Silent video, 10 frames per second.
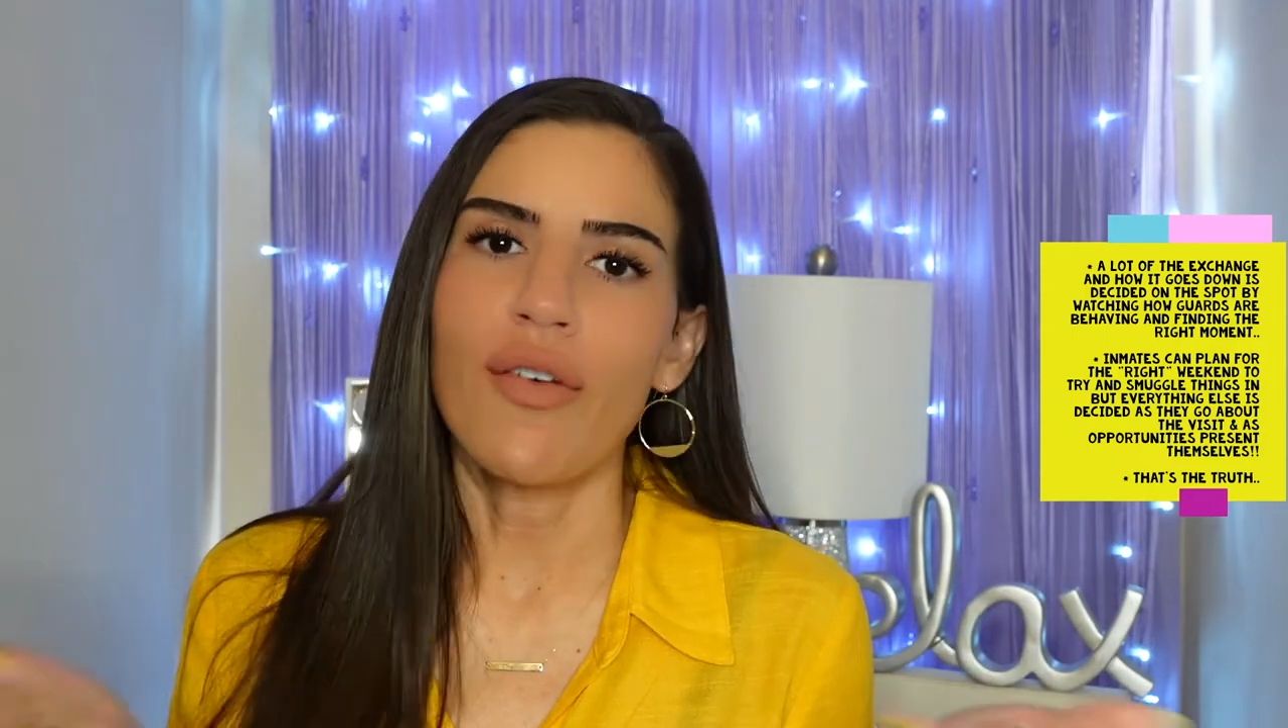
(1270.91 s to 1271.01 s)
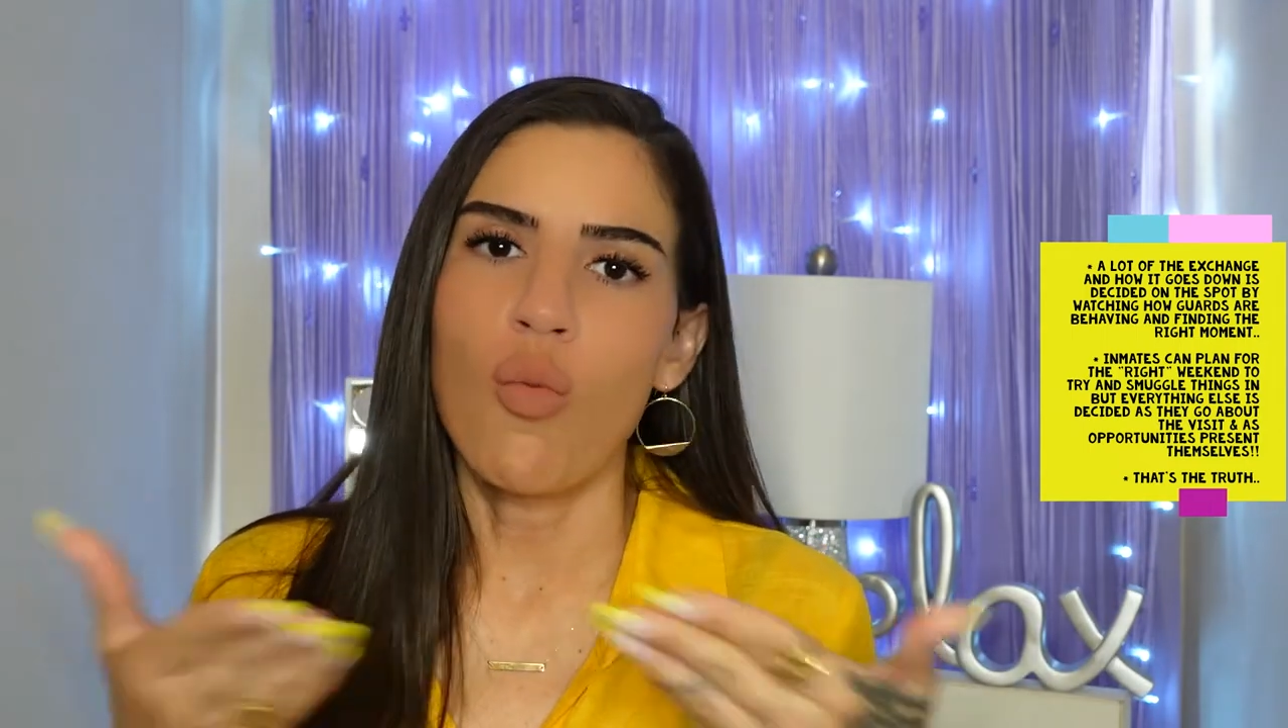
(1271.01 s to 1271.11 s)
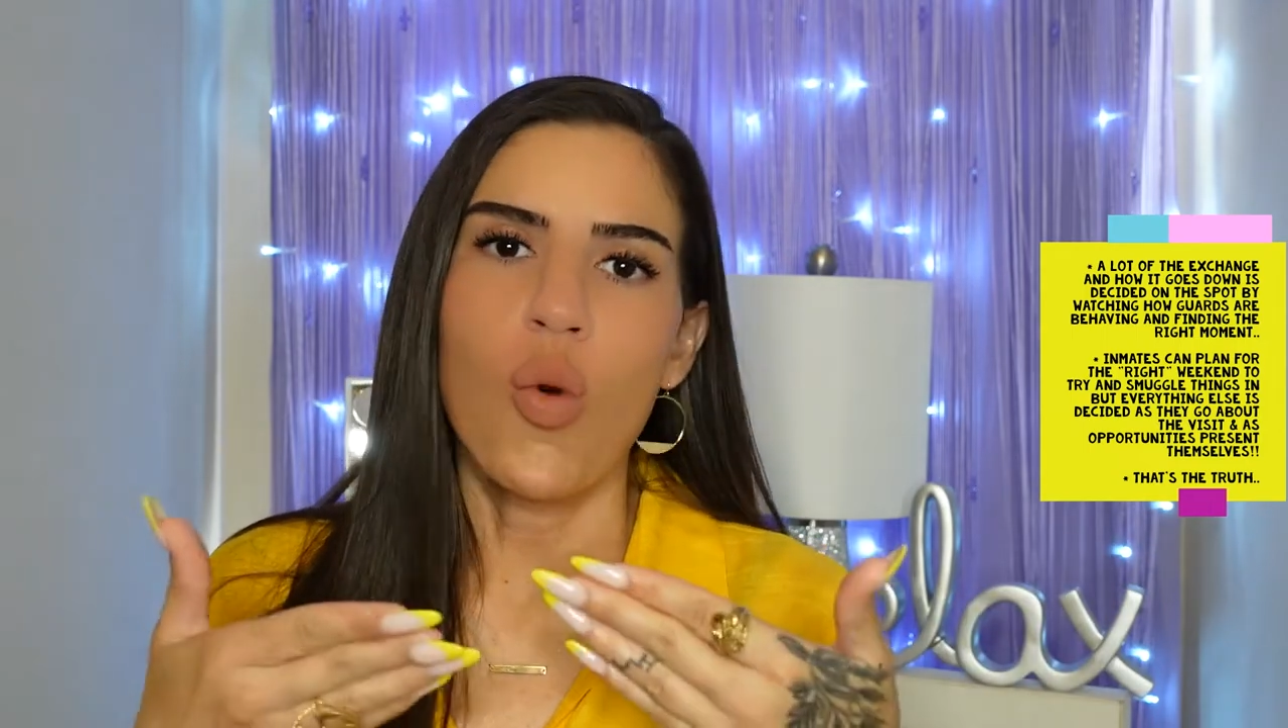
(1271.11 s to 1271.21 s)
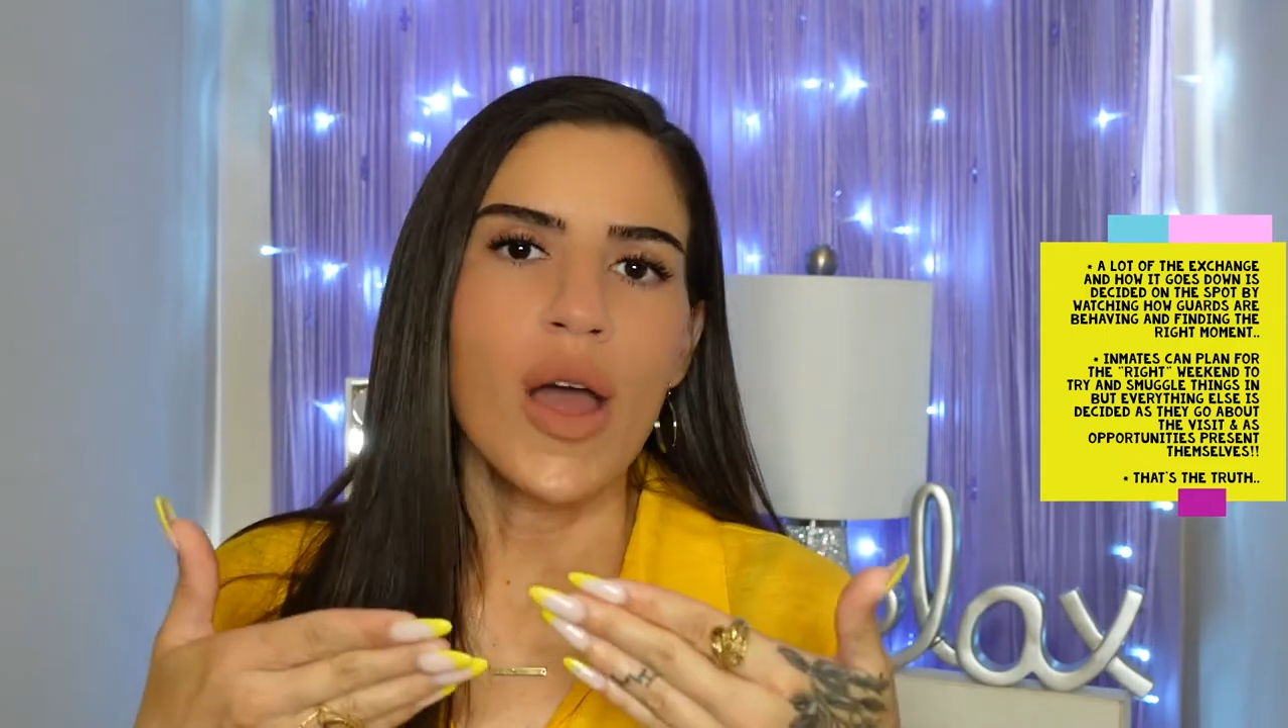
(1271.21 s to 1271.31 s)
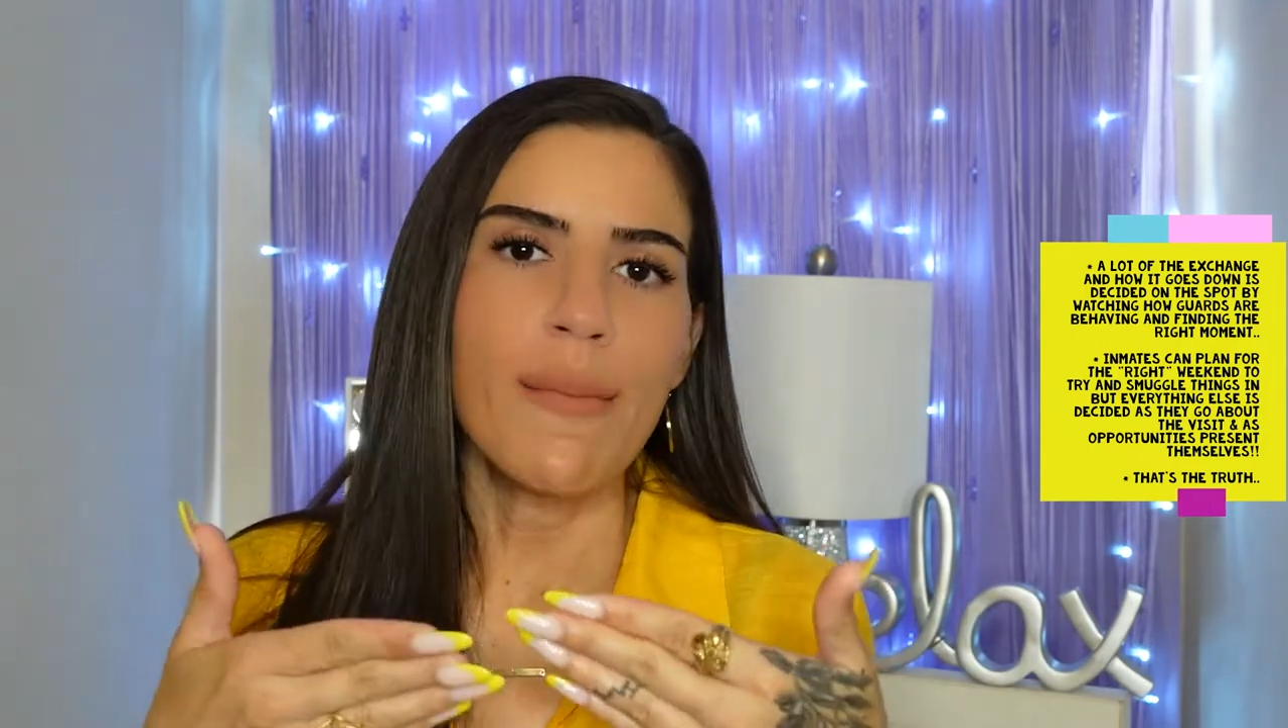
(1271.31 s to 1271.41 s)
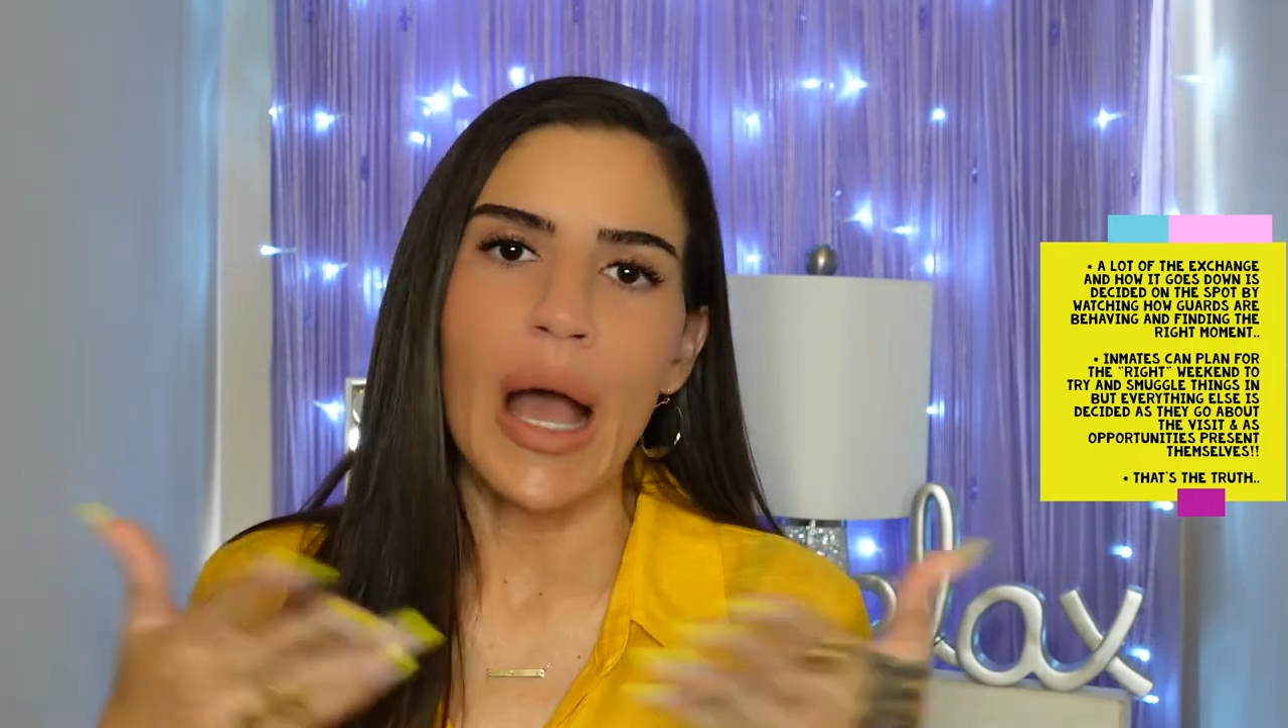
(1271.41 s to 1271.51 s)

from one